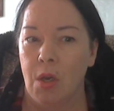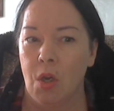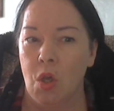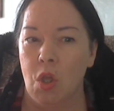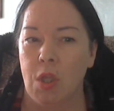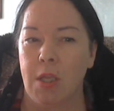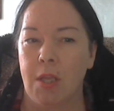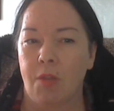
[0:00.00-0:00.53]

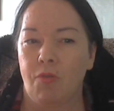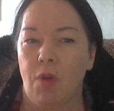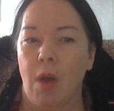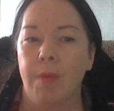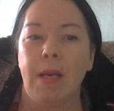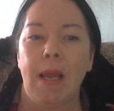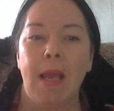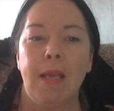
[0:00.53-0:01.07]
She
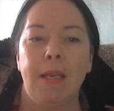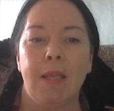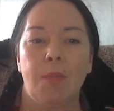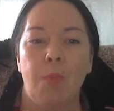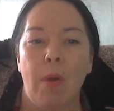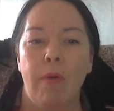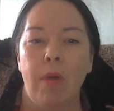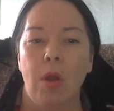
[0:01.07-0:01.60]
described the lady as
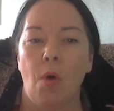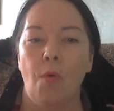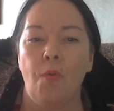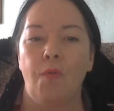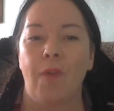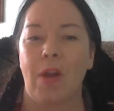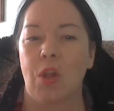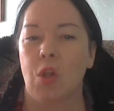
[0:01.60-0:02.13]
wearing an
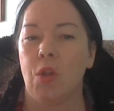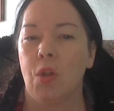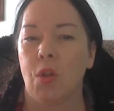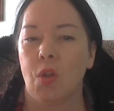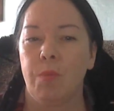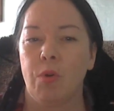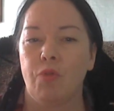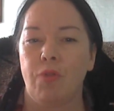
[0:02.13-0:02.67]
old-fashioned
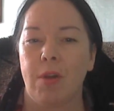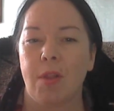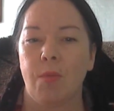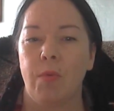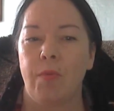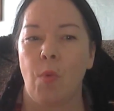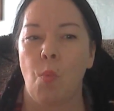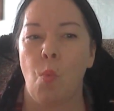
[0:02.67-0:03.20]
summer dress
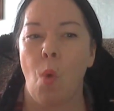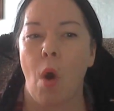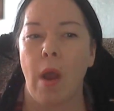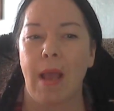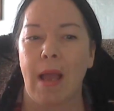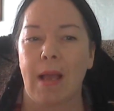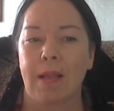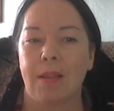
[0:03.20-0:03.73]
with a
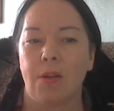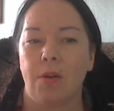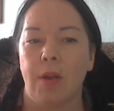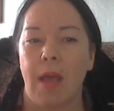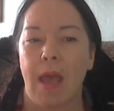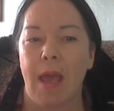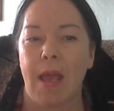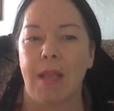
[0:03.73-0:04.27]
white hat on
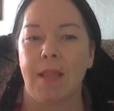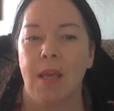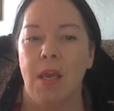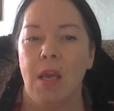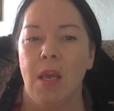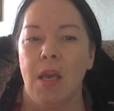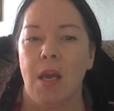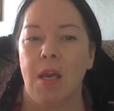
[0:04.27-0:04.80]
her head,
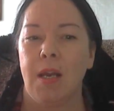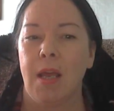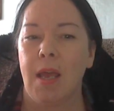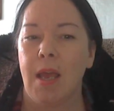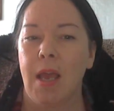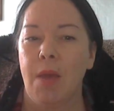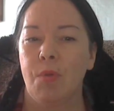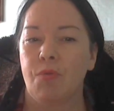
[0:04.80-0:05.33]
and her
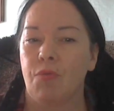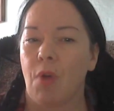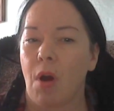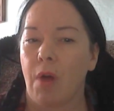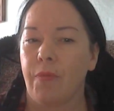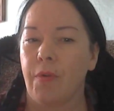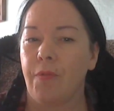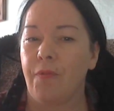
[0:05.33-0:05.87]
hair was
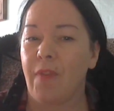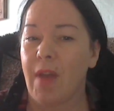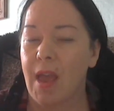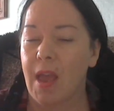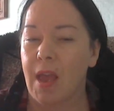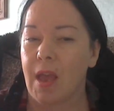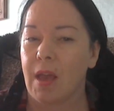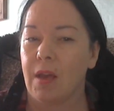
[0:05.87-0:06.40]
rather
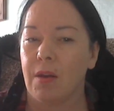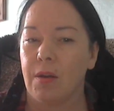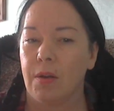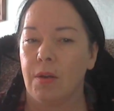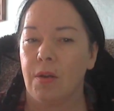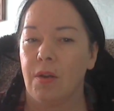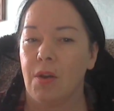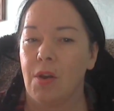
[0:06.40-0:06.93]
fair.
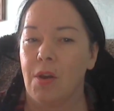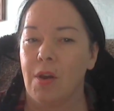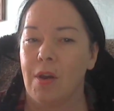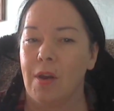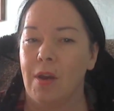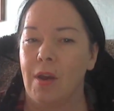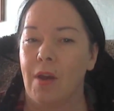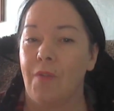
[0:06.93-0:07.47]

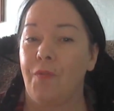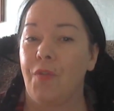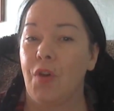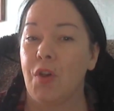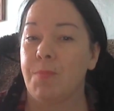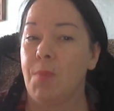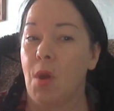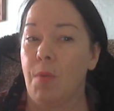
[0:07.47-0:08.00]
At
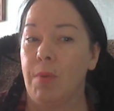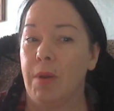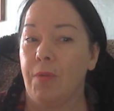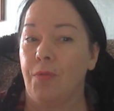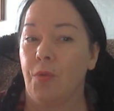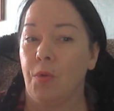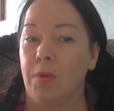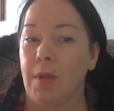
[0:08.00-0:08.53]
first Moberly
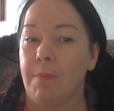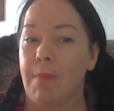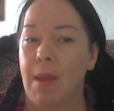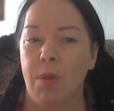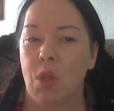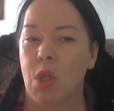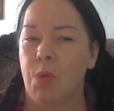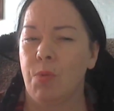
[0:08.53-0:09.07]
thought that
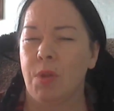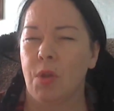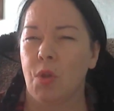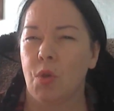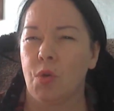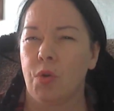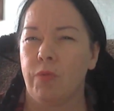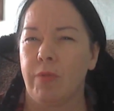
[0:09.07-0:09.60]
maybe she was a
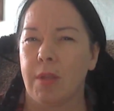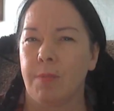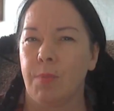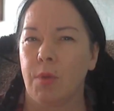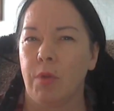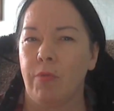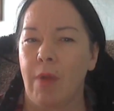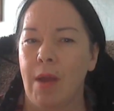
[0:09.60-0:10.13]
tourist,
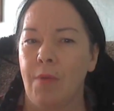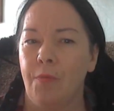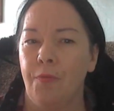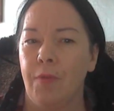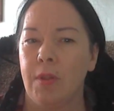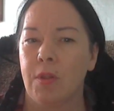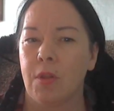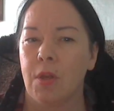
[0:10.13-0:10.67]
but her
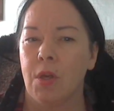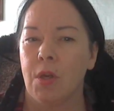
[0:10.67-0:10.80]
outfit